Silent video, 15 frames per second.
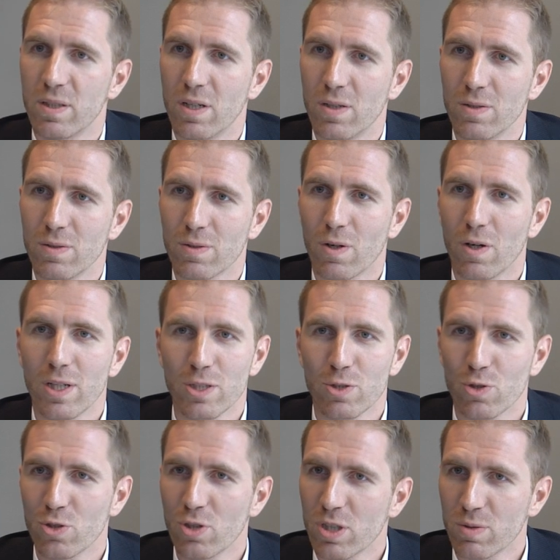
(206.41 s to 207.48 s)
So colleagues
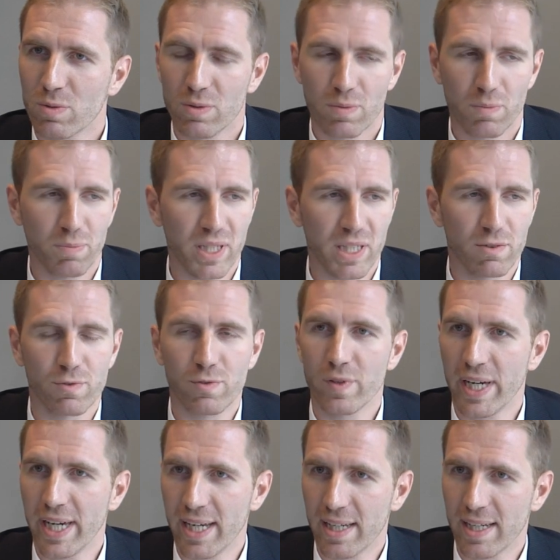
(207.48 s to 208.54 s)
should not be
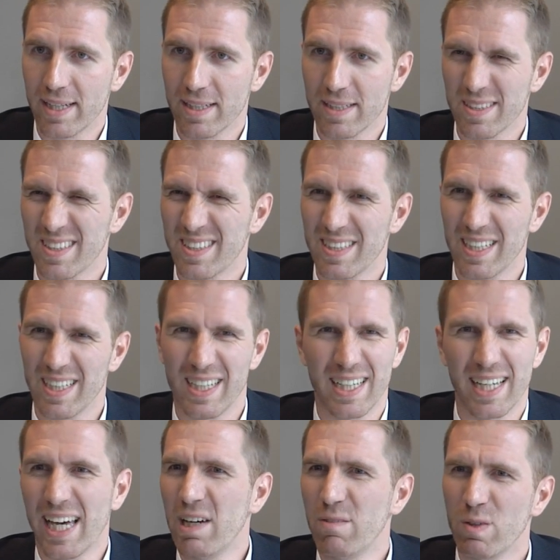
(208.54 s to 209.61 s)
afraid that it's
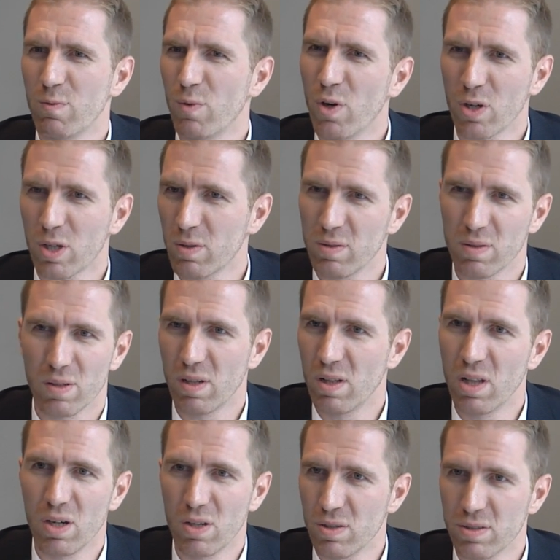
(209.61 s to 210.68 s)
a heavy
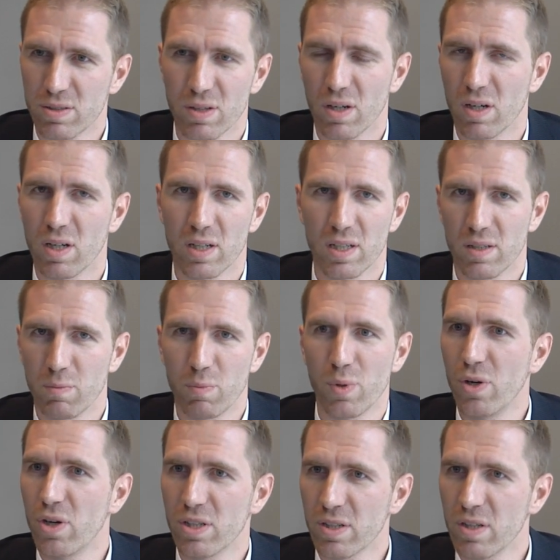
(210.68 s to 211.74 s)
workload or a
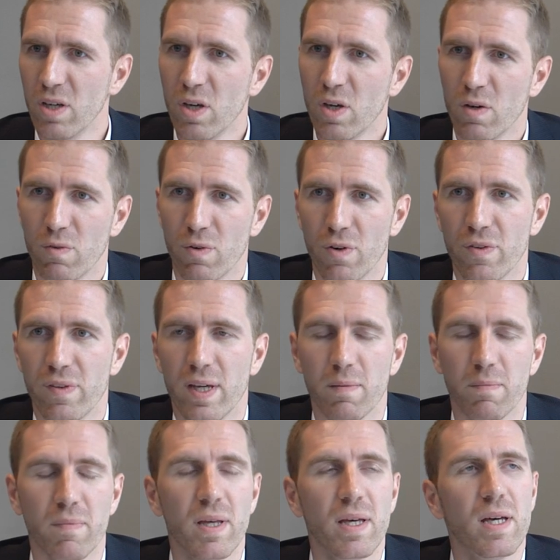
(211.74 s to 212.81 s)
burden for
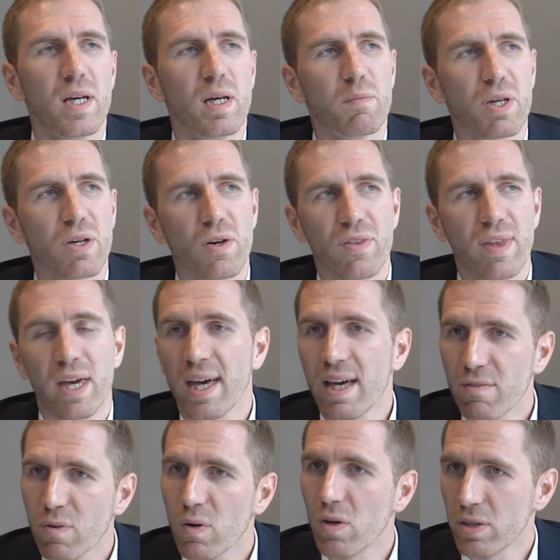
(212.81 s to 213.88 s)
them, because they
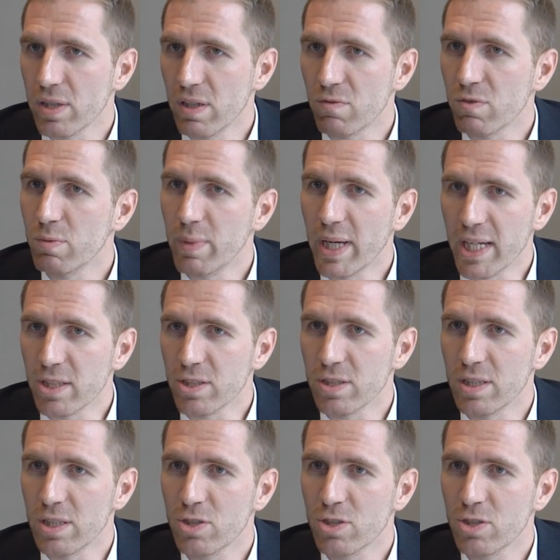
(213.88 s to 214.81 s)
have all the information.